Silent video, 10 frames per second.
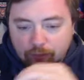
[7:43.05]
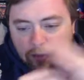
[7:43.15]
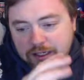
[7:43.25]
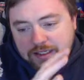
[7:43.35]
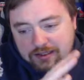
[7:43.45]

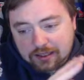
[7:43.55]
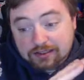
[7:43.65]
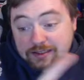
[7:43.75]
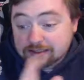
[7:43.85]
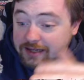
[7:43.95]
One, it
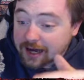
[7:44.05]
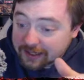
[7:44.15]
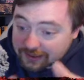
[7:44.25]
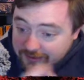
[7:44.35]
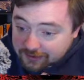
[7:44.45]
sucks. It's
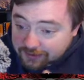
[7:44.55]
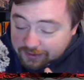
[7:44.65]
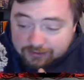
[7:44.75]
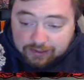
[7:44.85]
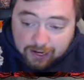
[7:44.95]

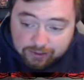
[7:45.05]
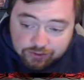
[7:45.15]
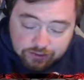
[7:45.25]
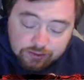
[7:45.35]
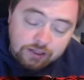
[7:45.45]
non-instant. It's an
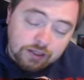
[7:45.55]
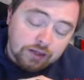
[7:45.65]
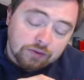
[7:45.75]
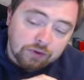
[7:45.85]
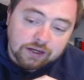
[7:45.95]
action,
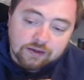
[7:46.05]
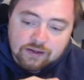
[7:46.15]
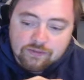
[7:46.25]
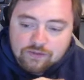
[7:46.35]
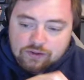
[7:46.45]
right? It
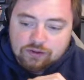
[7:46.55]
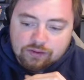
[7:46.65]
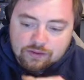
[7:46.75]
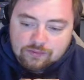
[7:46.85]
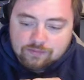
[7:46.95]
doesn't have
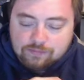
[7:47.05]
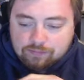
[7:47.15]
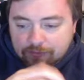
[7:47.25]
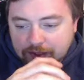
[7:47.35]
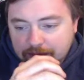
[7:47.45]

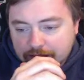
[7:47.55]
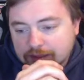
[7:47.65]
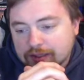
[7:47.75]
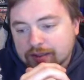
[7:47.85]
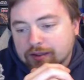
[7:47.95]

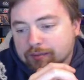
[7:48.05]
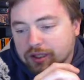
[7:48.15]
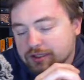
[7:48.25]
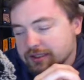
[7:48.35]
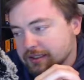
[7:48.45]
the
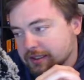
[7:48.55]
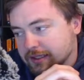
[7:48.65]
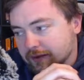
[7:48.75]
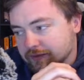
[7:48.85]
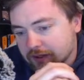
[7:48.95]
pluses that
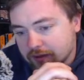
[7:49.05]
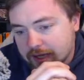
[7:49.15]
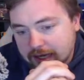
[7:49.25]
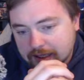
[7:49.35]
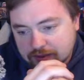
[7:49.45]
Death Dealer
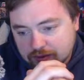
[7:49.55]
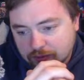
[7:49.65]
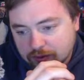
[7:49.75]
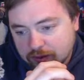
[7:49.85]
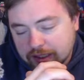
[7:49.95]
has
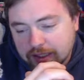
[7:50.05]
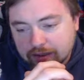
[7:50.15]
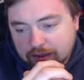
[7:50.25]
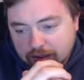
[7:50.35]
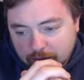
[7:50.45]
or any
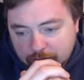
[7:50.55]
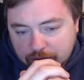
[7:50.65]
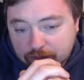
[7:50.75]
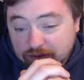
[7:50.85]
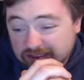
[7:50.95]
of the other
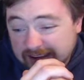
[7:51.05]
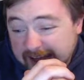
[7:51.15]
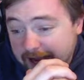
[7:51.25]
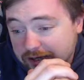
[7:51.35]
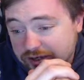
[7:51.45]
bows. It's an
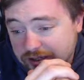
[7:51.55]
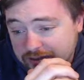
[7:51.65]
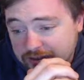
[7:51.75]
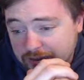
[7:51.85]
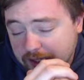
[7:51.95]

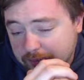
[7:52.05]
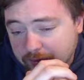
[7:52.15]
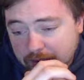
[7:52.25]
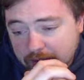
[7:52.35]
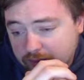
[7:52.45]
action, so you can't
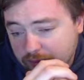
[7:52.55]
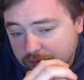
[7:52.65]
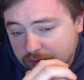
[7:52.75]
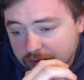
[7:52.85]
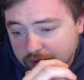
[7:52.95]

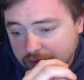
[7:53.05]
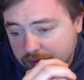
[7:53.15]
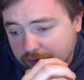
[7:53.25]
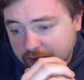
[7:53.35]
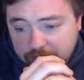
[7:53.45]
use it on
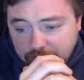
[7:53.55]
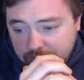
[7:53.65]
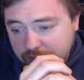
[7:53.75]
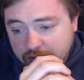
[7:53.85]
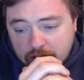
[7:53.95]
their
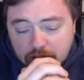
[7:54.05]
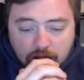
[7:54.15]
turn.